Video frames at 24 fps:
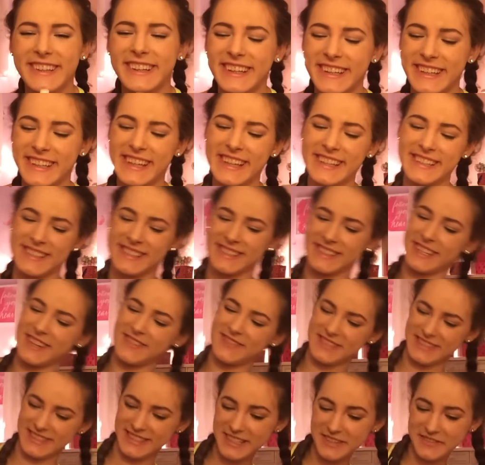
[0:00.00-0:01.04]
I can't
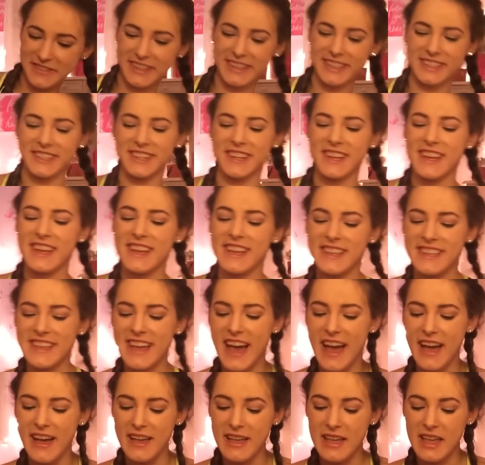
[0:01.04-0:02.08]
stop sniffing it.
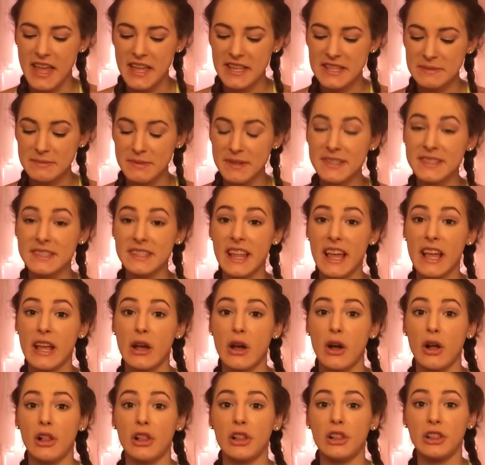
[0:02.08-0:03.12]
Yeah, it smells like
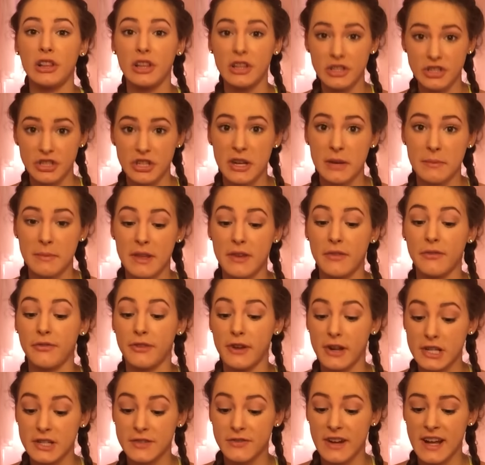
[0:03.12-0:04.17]
legitimate
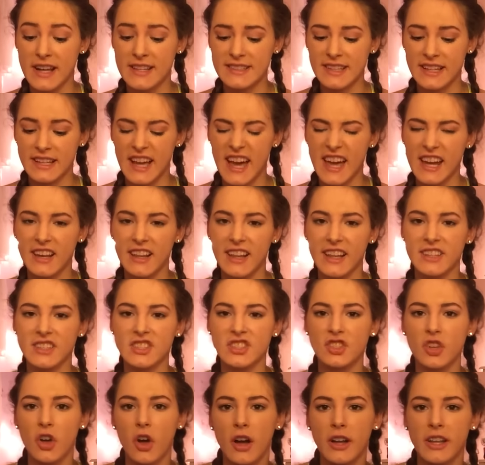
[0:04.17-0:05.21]
french fries, like kind of like
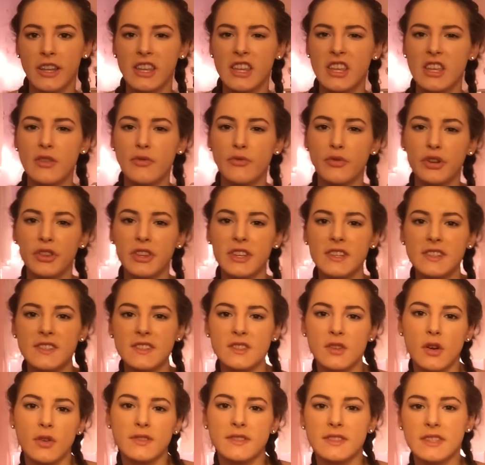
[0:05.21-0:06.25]
soggy, really
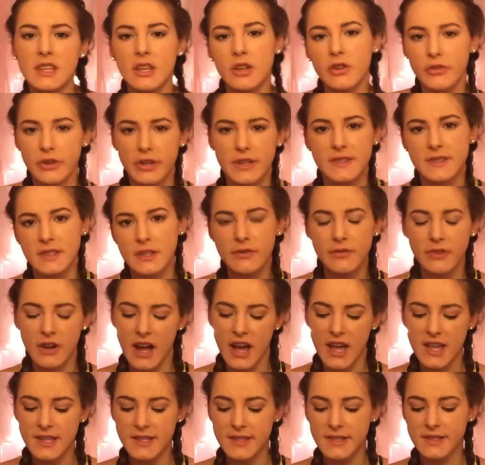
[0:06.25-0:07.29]
salty, greasy
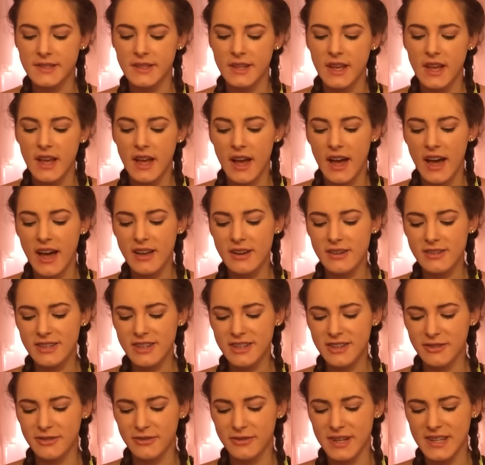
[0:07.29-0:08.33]
fries. I don't
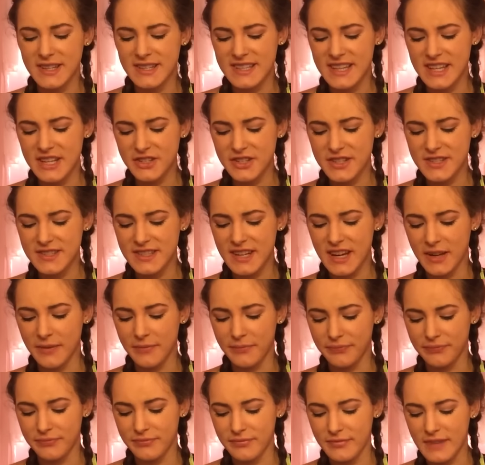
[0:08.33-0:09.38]
know. It's interesting.
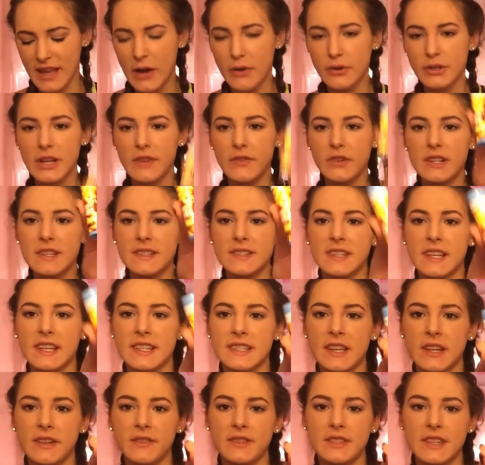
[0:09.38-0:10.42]
I would give it a
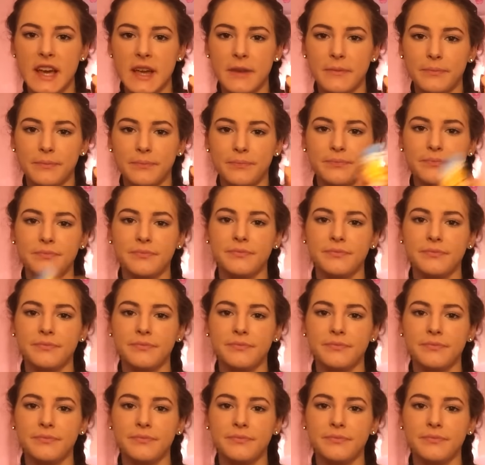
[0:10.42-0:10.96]
6 out of 10.